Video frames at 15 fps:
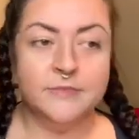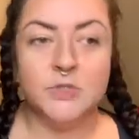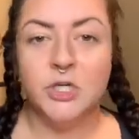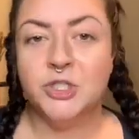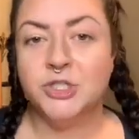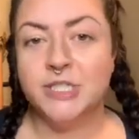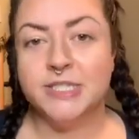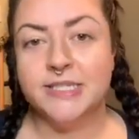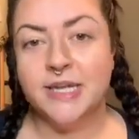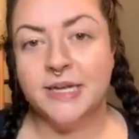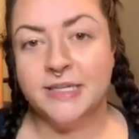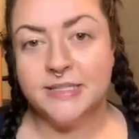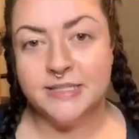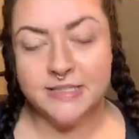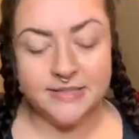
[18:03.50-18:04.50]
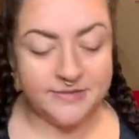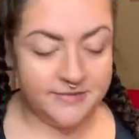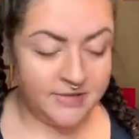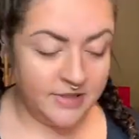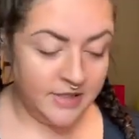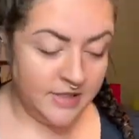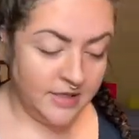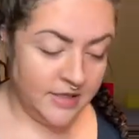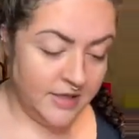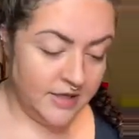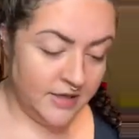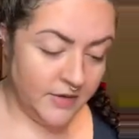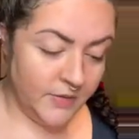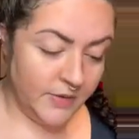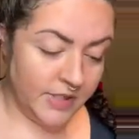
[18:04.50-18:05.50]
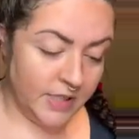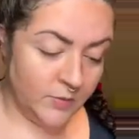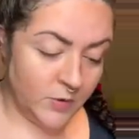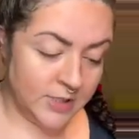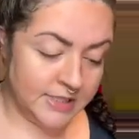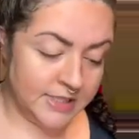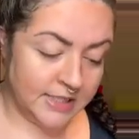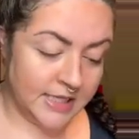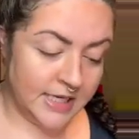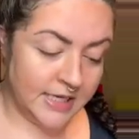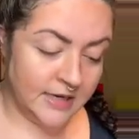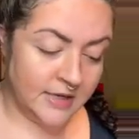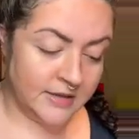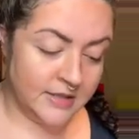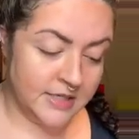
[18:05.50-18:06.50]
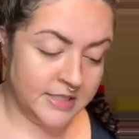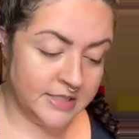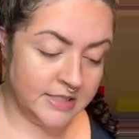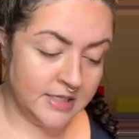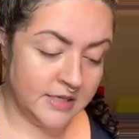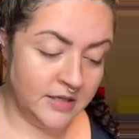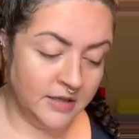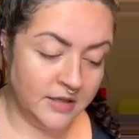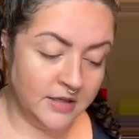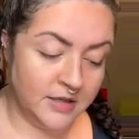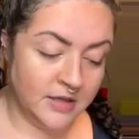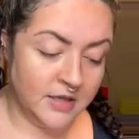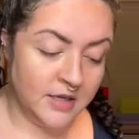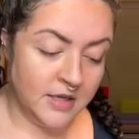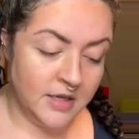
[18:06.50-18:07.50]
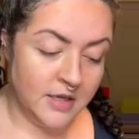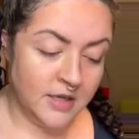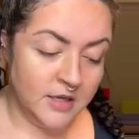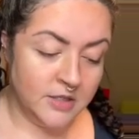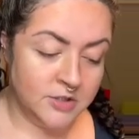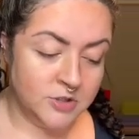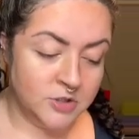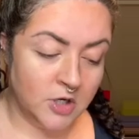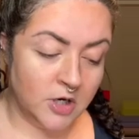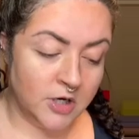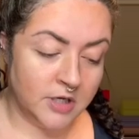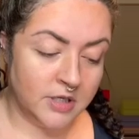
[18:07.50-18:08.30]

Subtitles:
which is nice. We need more sunlight on these dark